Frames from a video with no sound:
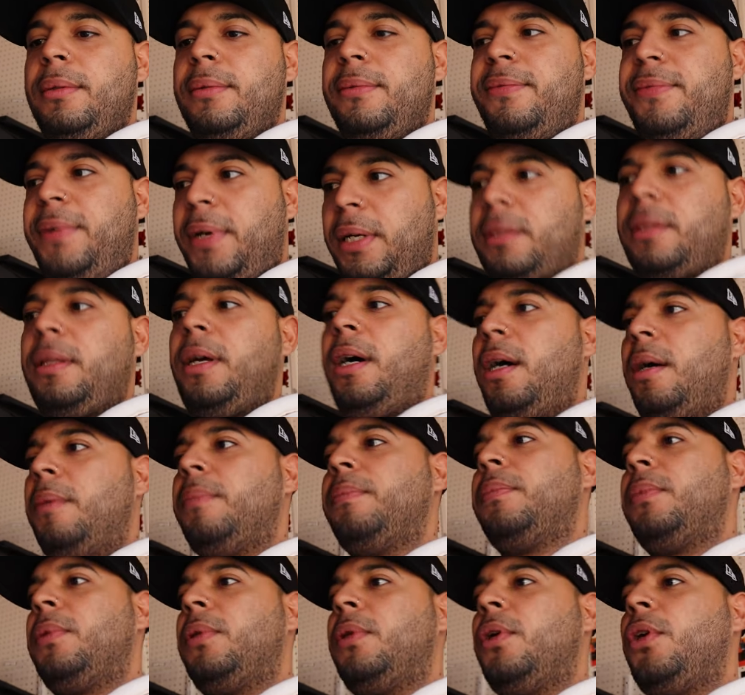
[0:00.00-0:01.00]
fucked
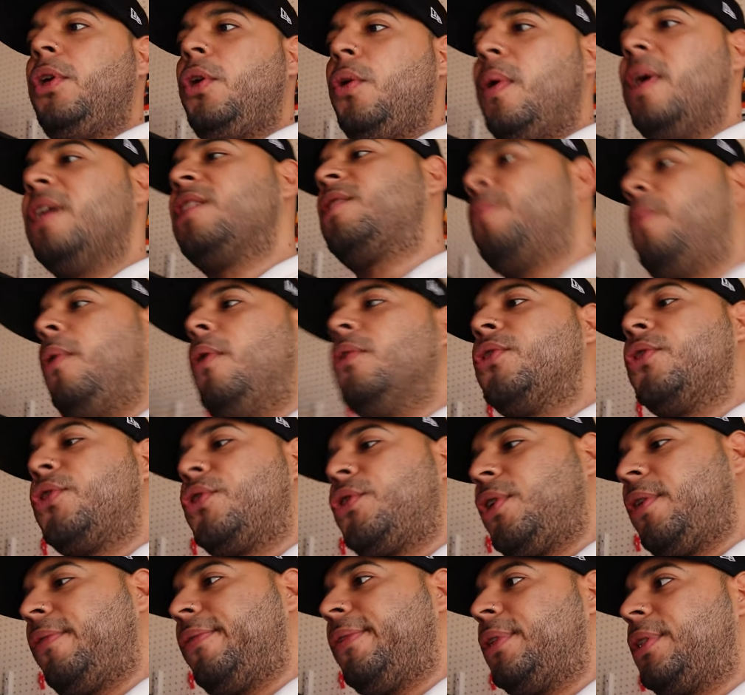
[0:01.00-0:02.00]
up the U S Postal
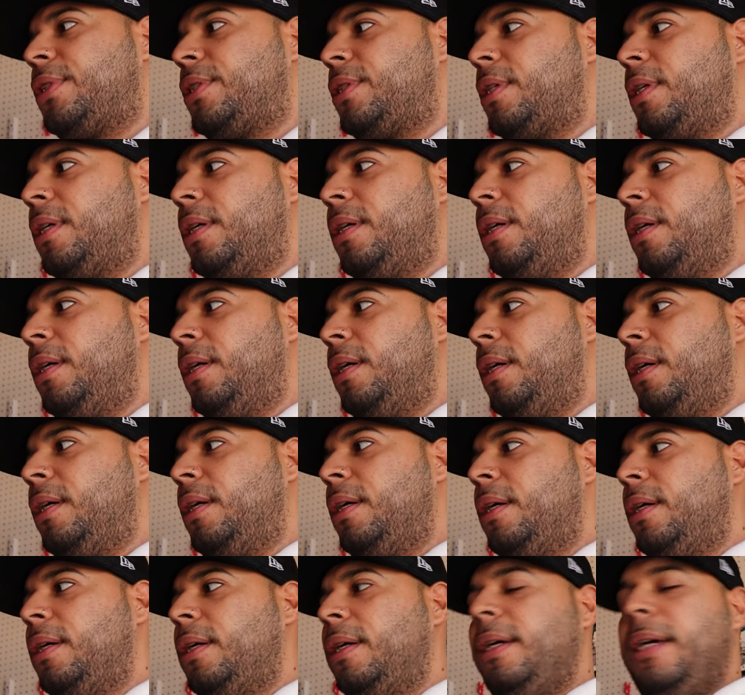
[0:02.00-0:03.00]
Service
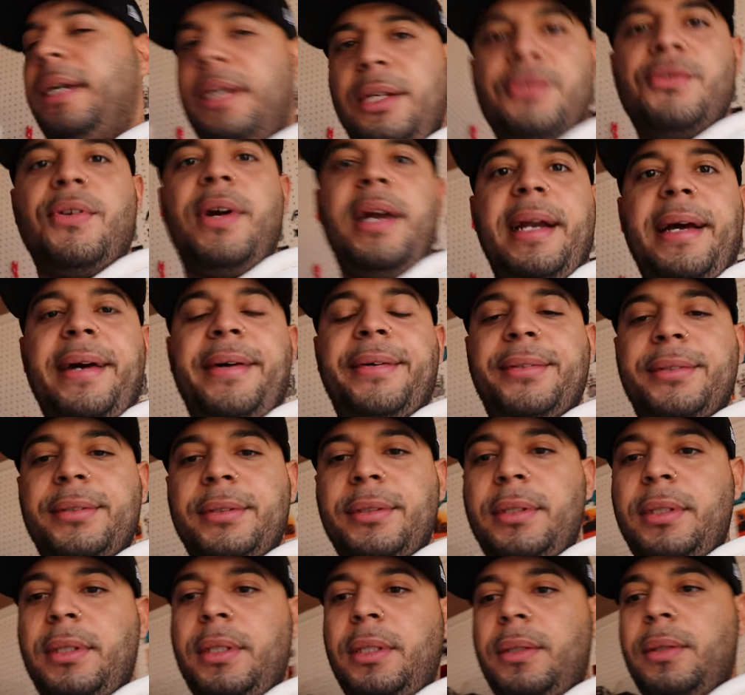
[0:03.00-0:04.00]
is right now,
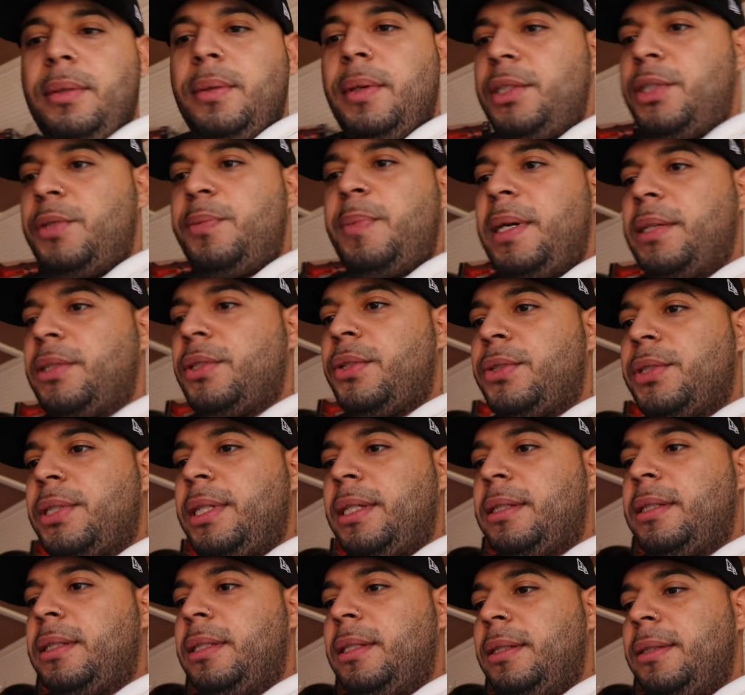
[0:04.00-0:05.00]
which makes no
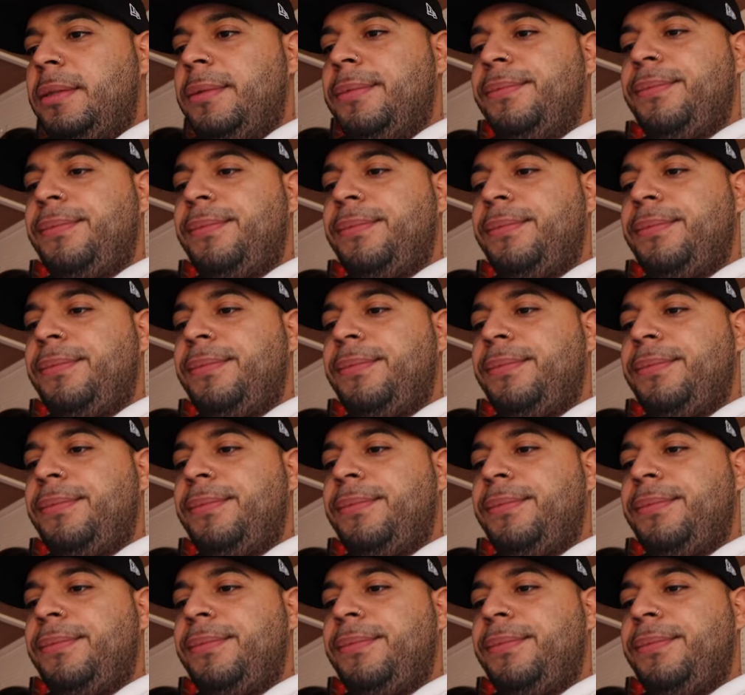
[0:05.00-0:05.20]
sense.